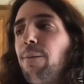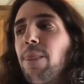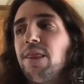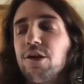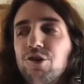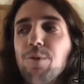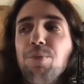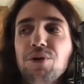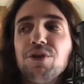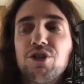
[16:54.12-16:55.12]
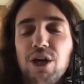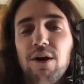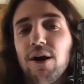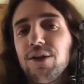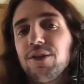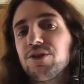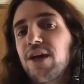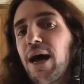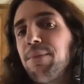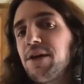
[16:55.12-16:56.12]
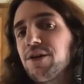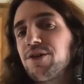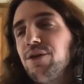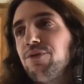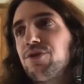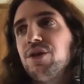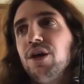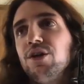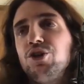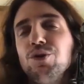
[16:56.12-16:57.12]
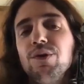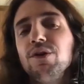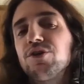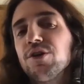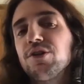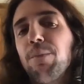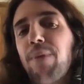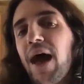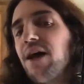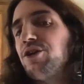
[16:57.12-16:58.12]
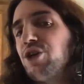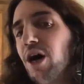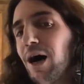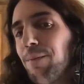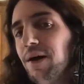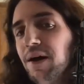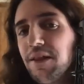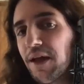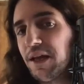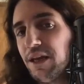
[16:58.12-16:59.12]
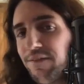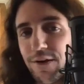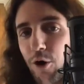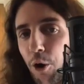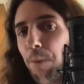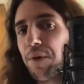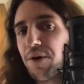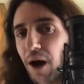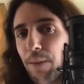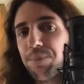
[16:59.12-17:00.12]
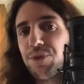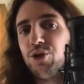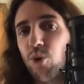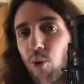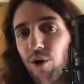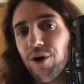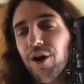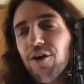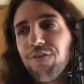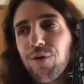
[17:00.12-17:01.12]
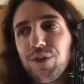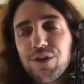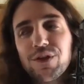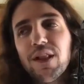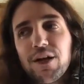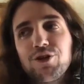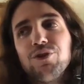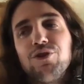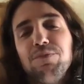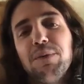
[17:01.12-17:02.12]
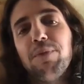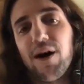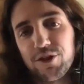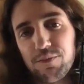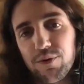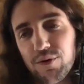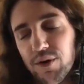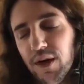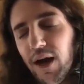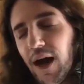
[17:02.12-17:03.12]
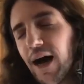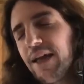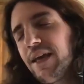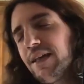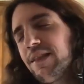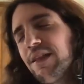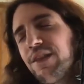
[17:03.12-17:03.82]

And they should have pulled the chair out on this guy because he was doing such a bad job that he even opened up the door for this election to be possible. I get that